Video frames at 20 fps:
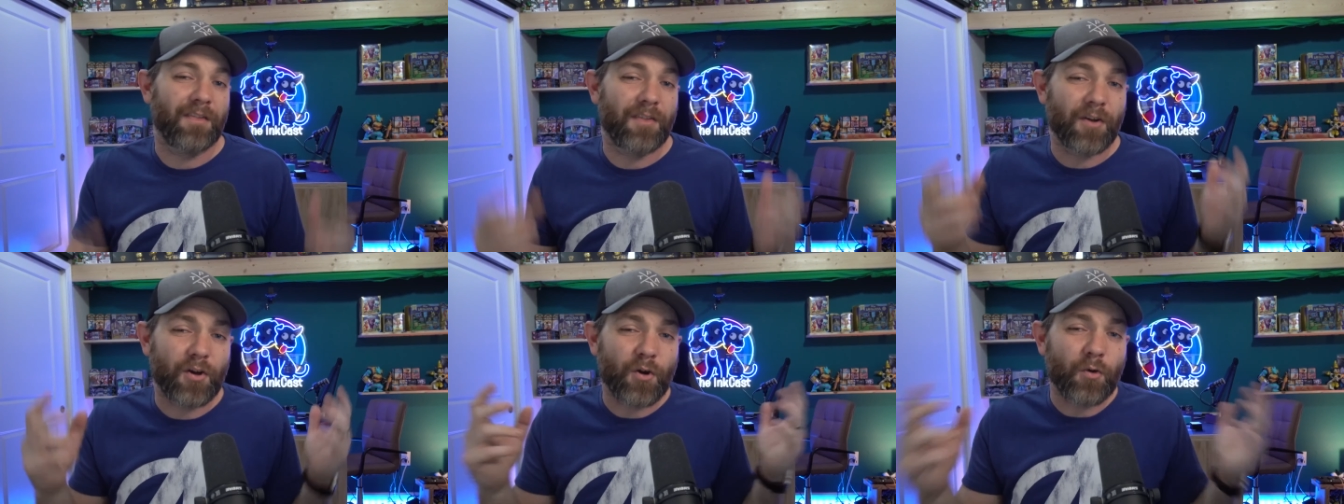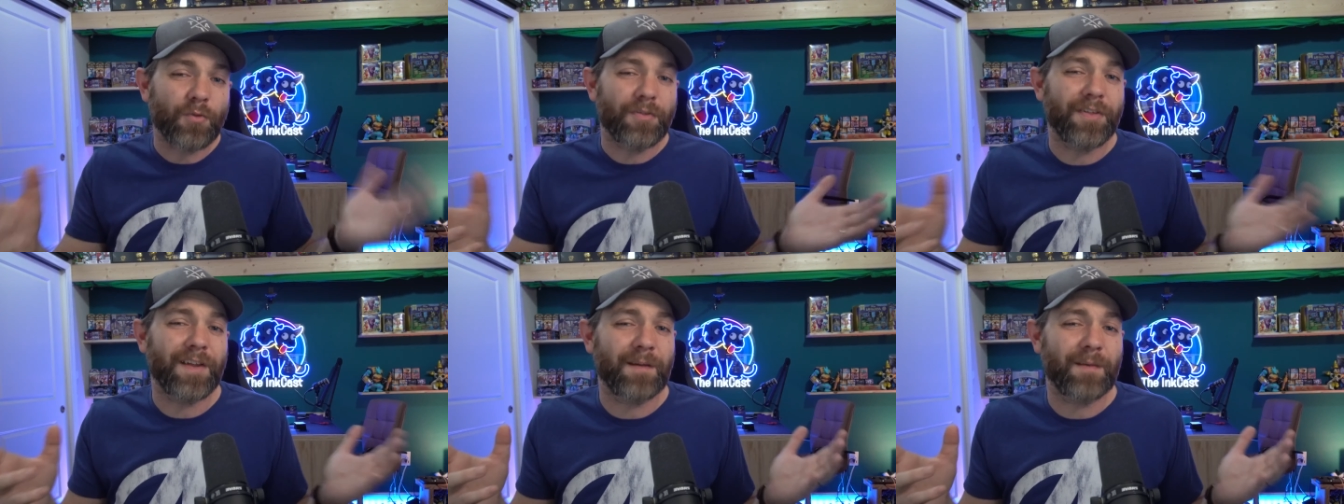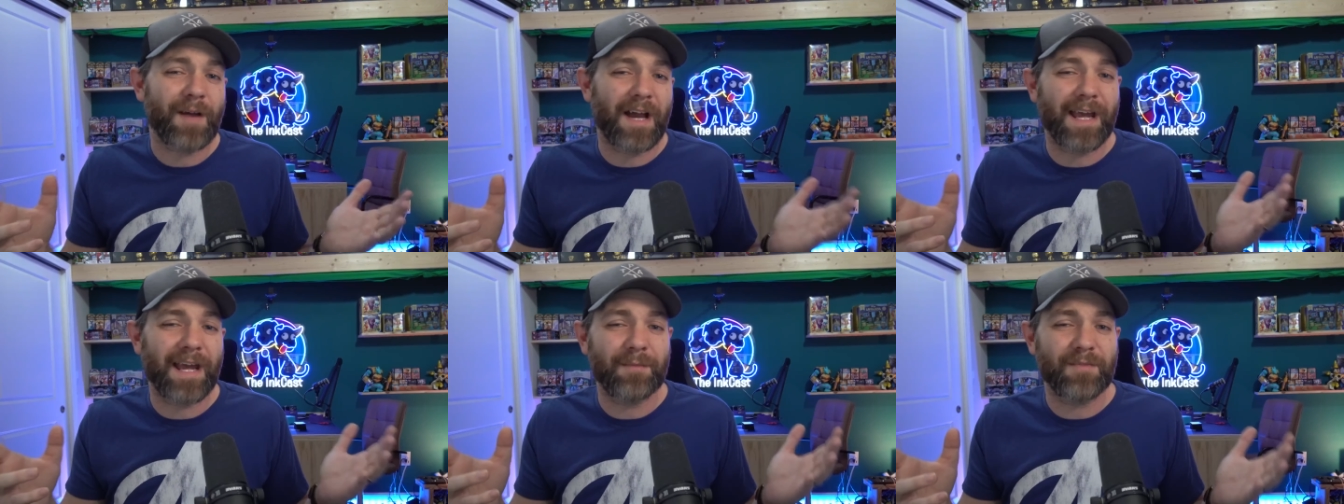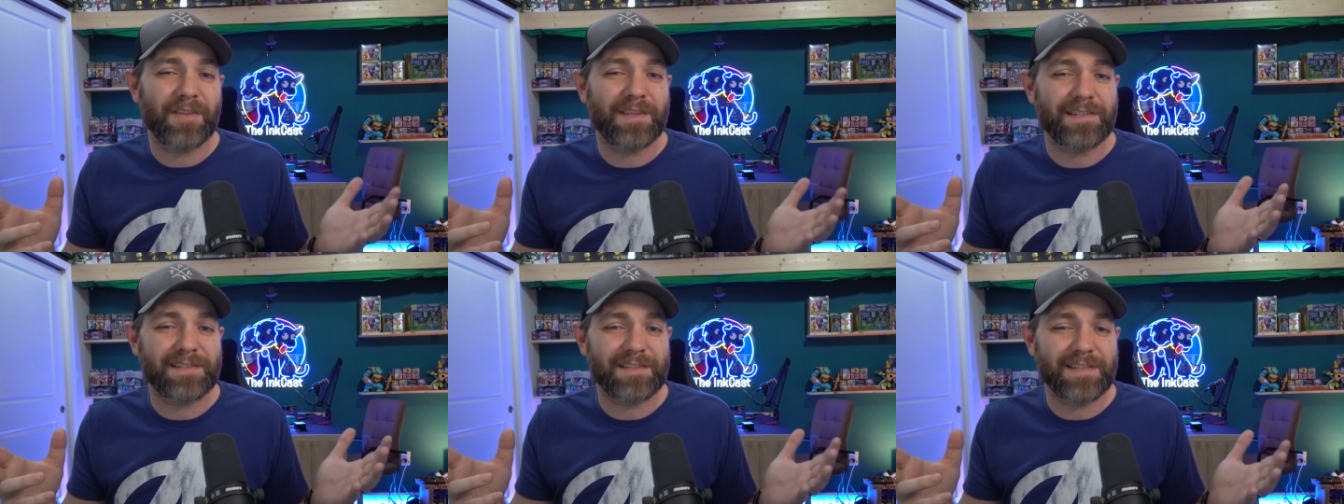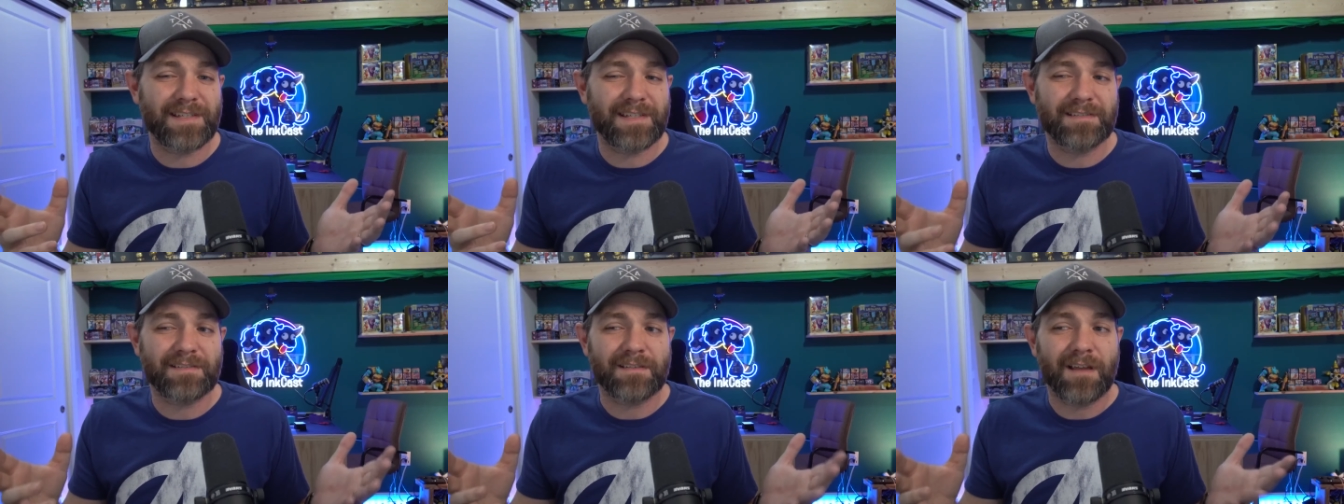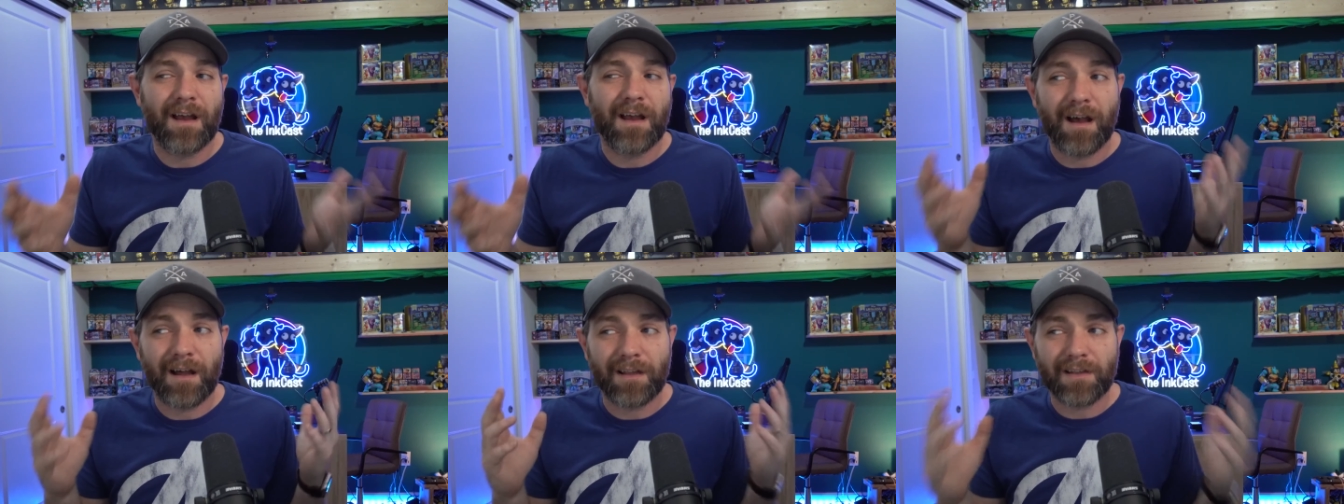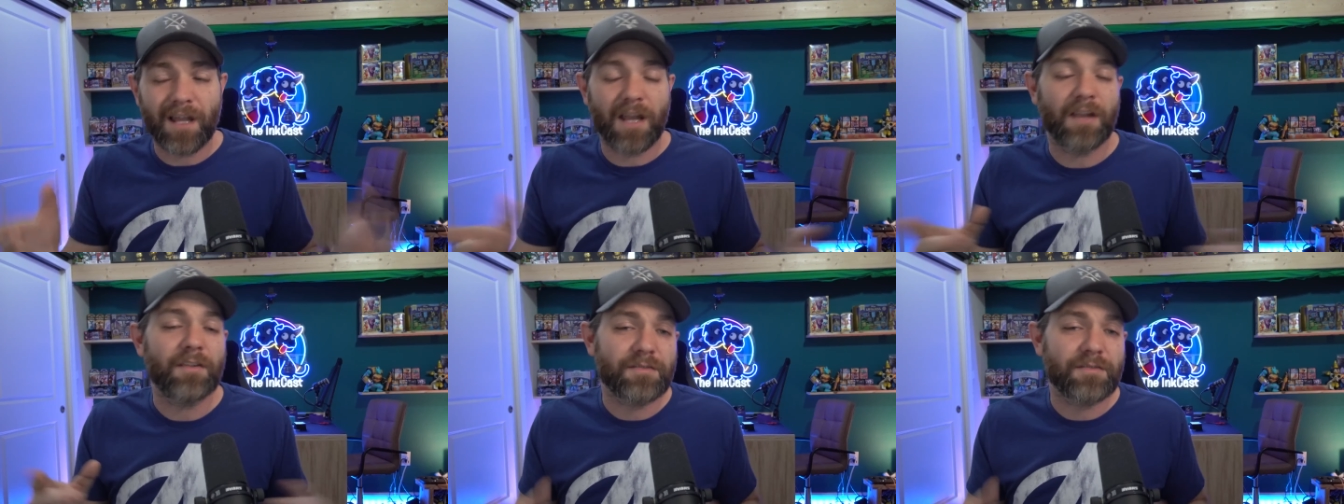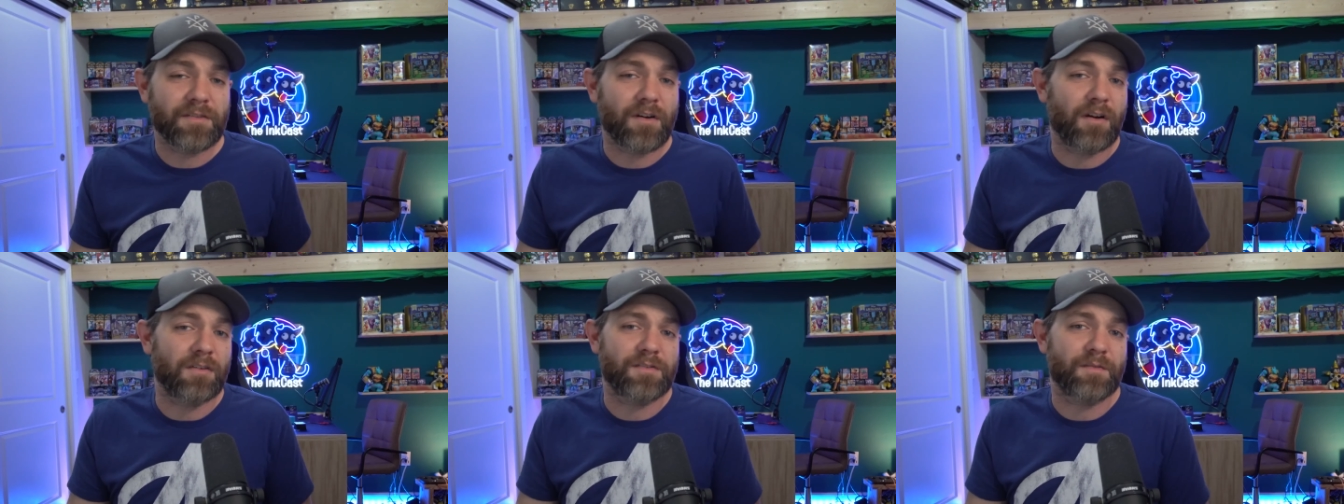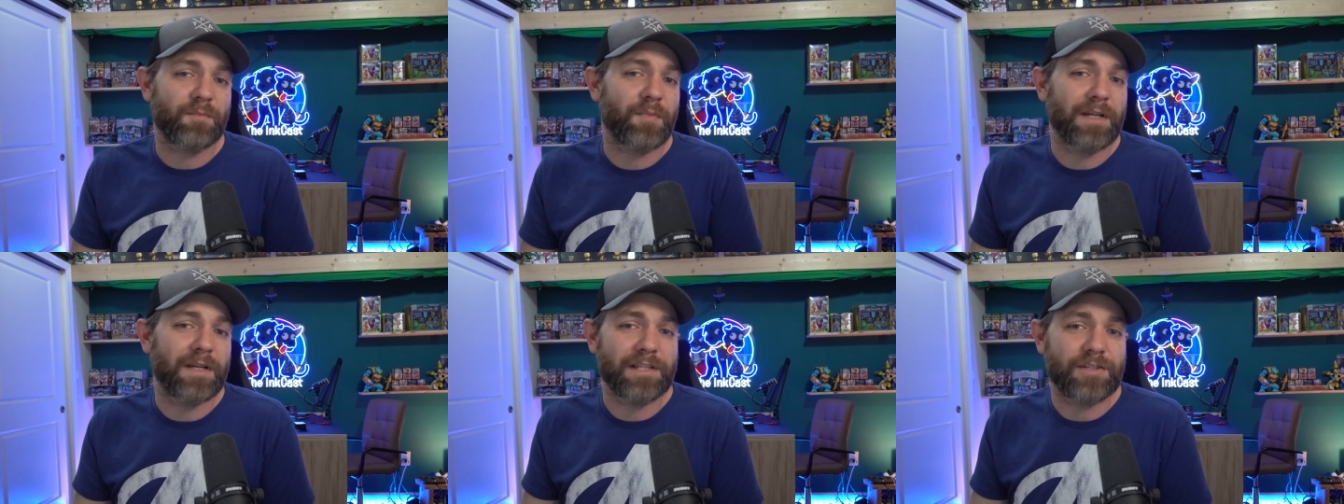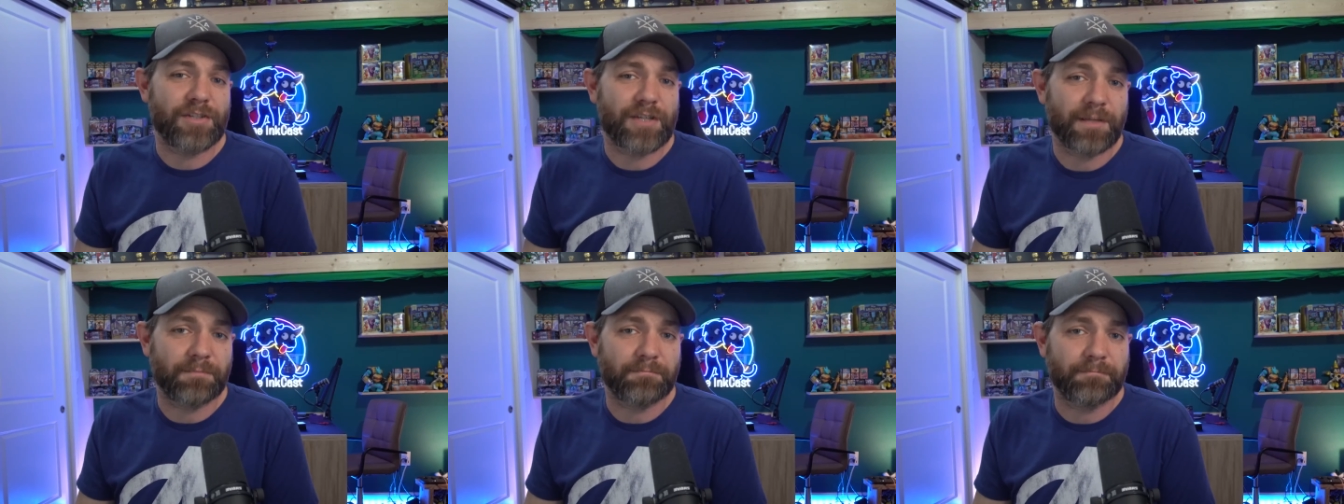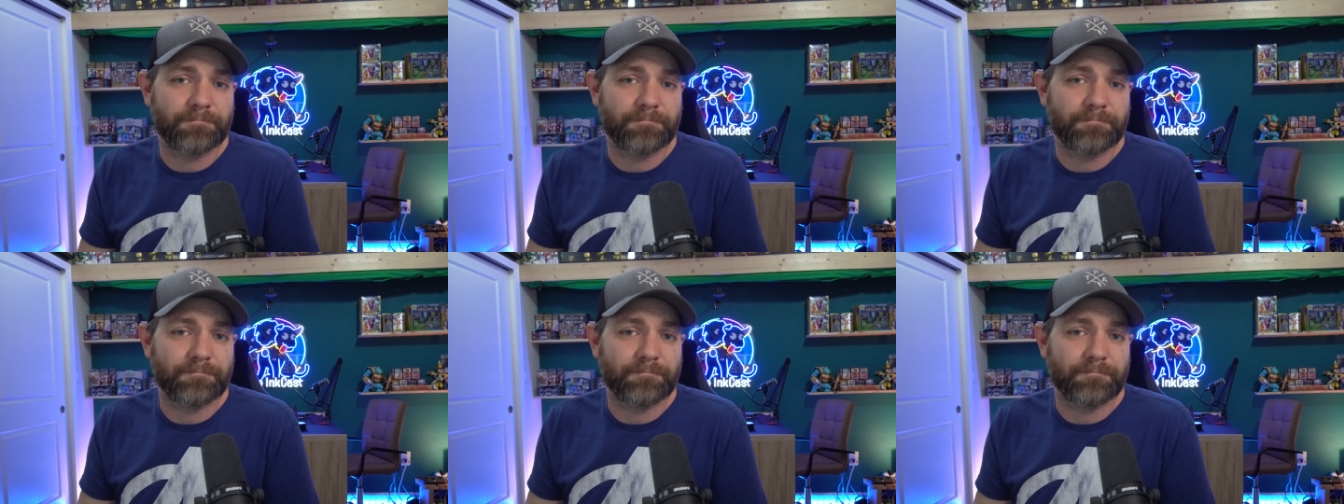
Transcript: The cool thing about Amethyst is a lot of those cards are pretty cheap.